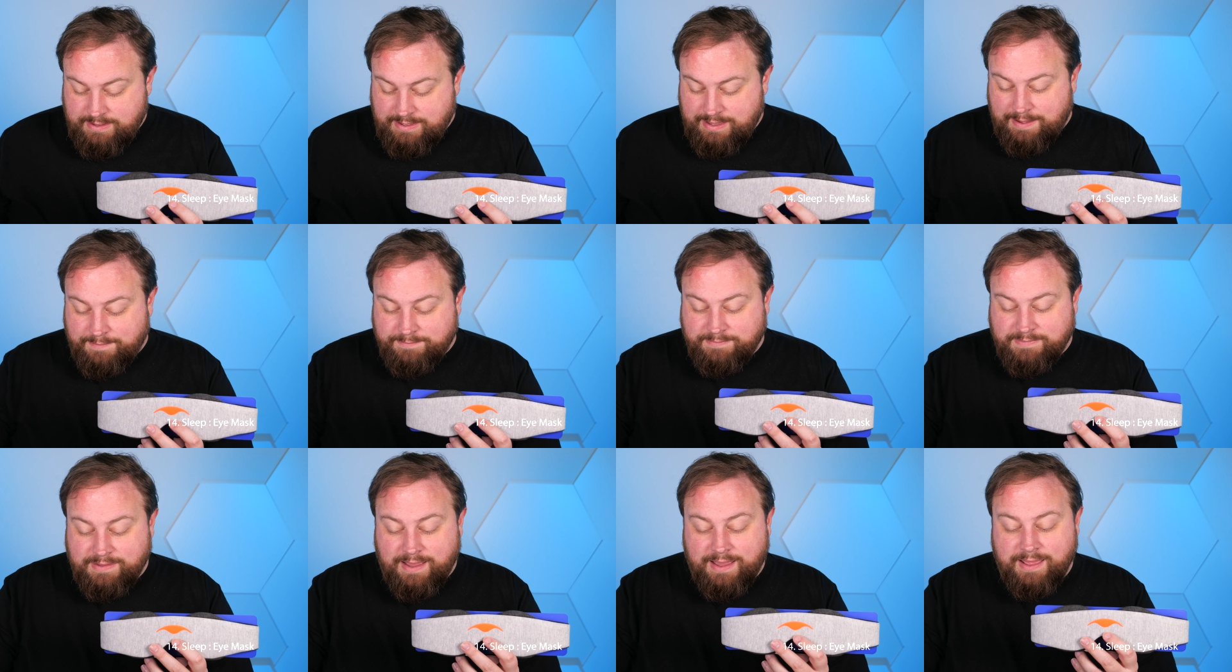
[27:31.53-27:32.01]

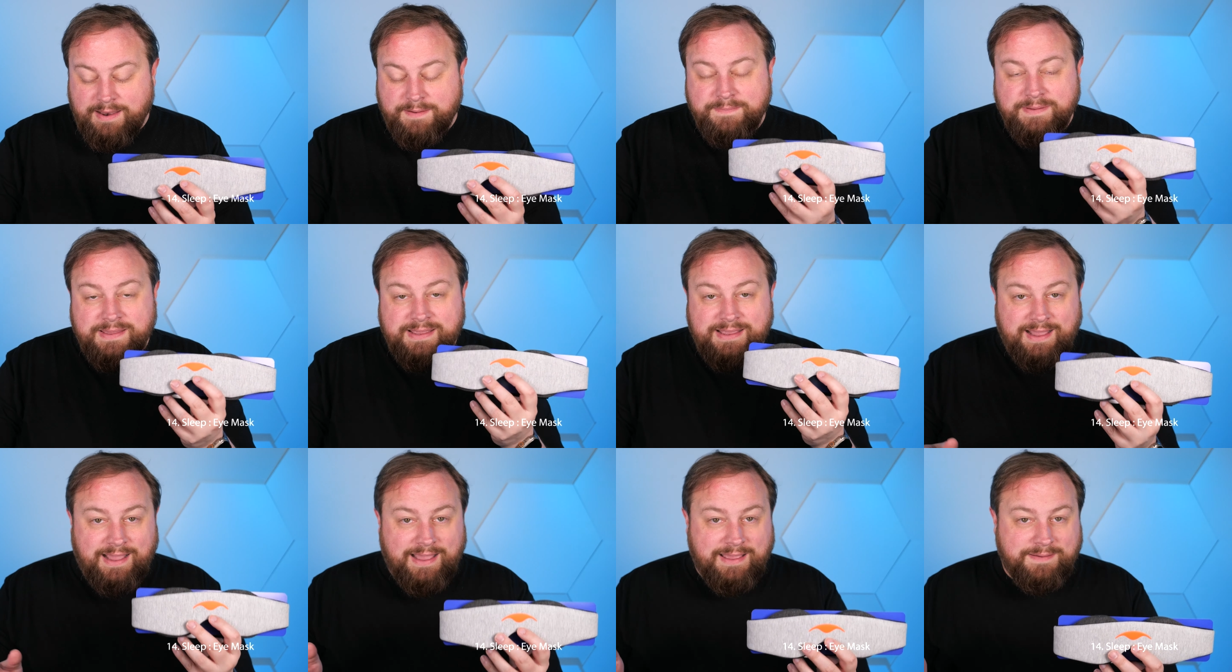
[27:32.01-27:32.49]
I'm not a
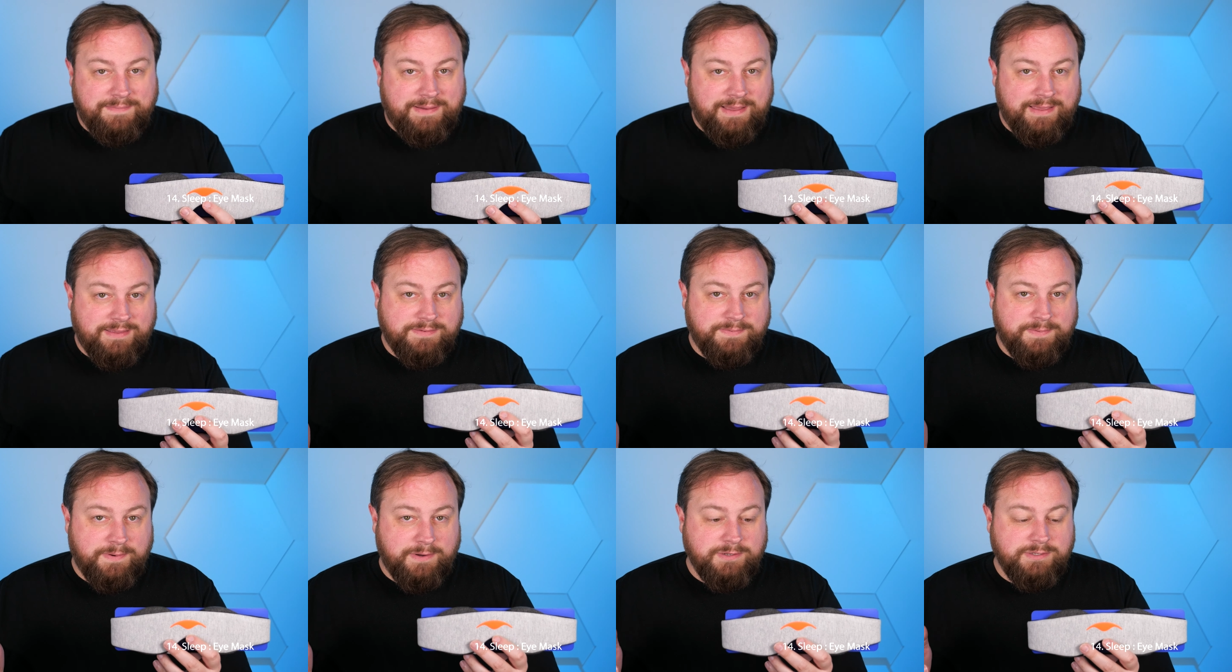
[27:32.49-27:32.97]
big eye
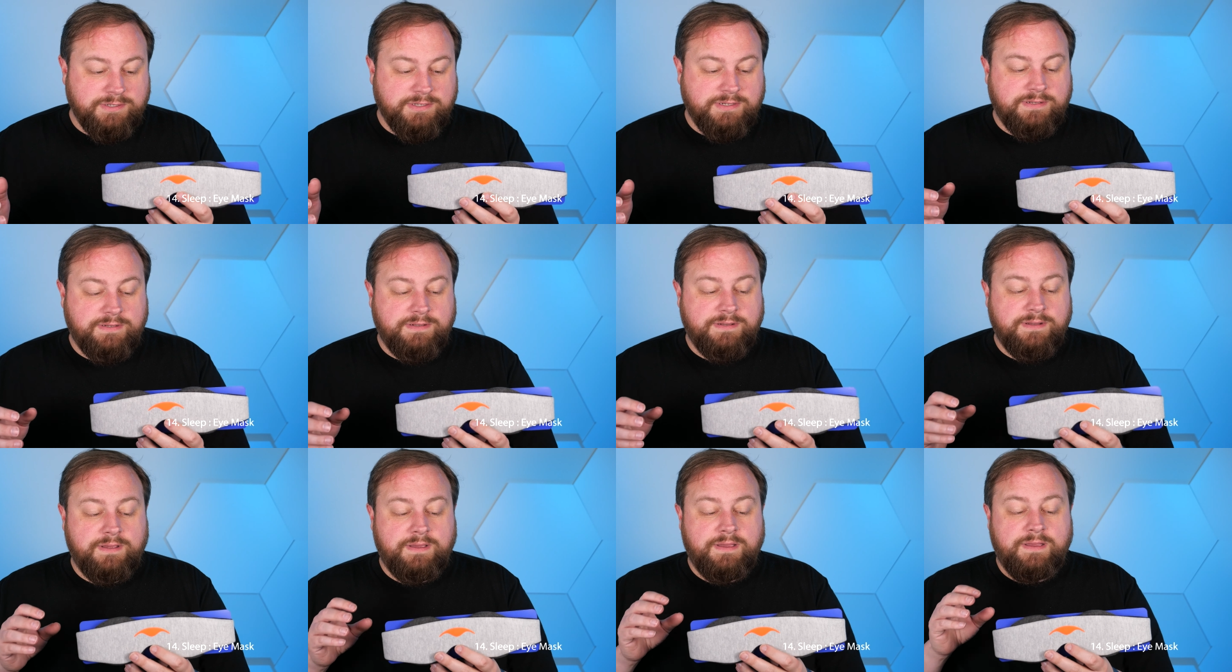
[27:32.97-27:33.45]
mask
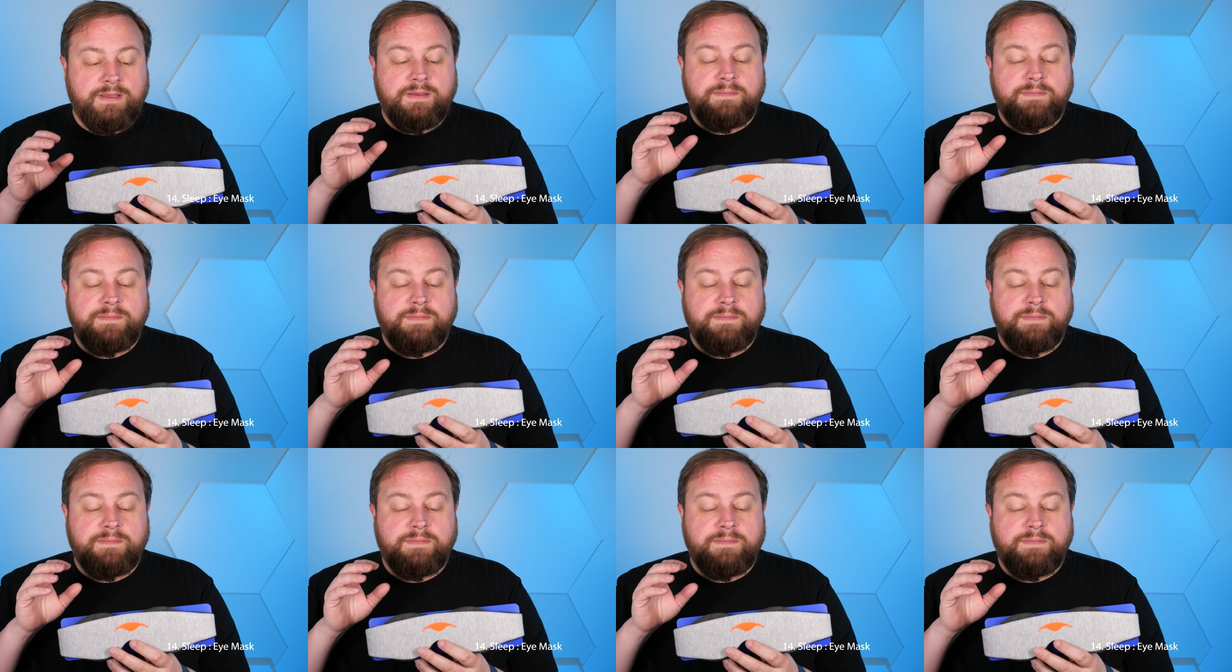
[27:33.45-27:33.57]
person,